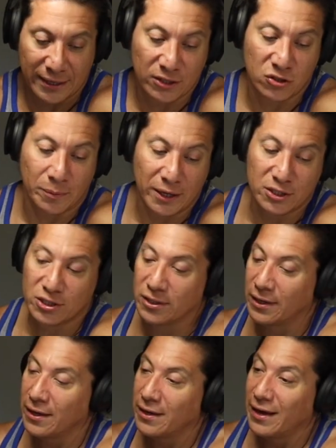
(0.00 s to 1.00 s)
Thank you so much.
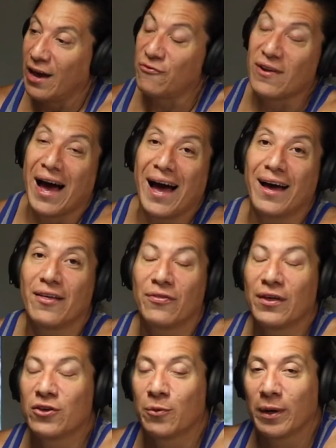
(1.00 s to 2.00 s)
If not,
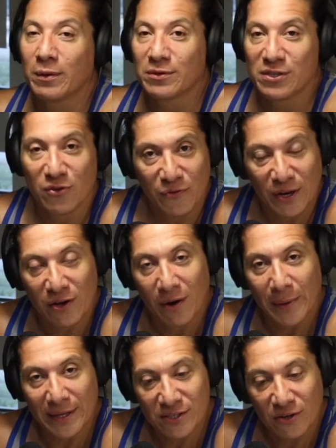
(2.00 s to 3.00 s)
then you'll be able to see the video on
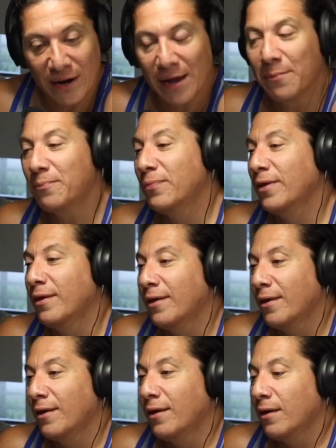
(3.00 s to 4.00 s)
my Instagram.
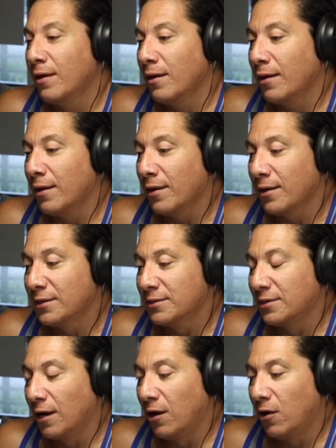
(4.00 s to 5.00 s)

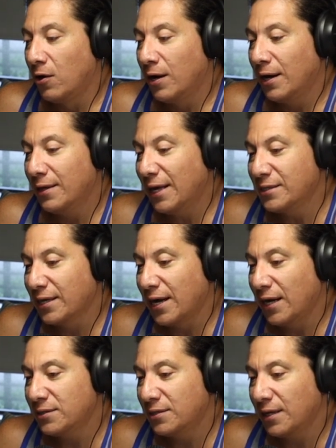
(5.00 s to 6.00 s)
So that's it,
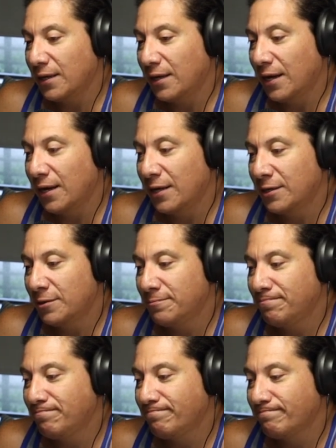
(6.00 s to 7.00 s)
guys.
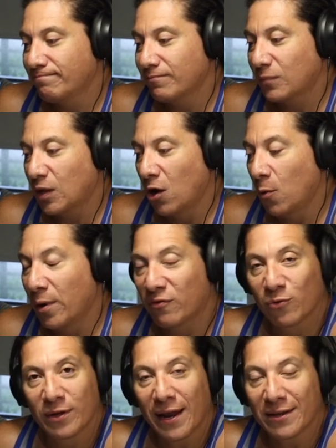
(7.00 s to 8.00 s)
Hope
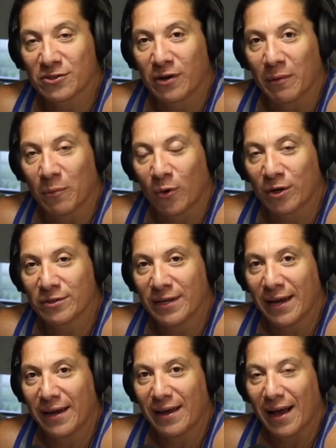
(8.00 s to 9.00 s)
everyone has a great Memorial
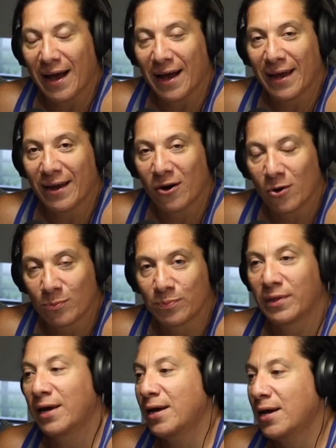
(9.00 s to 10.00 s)
Day. I
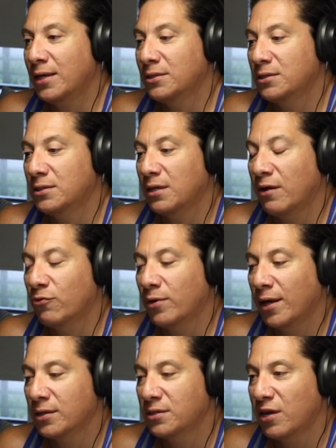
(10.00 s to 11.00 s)
hope that everyone
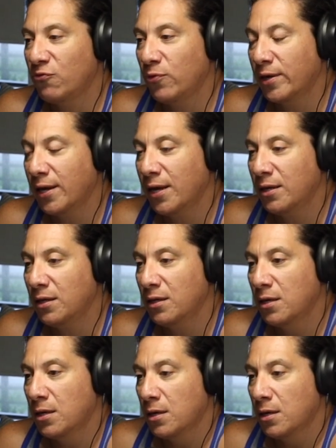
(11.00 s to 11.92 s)
had a safe weekend.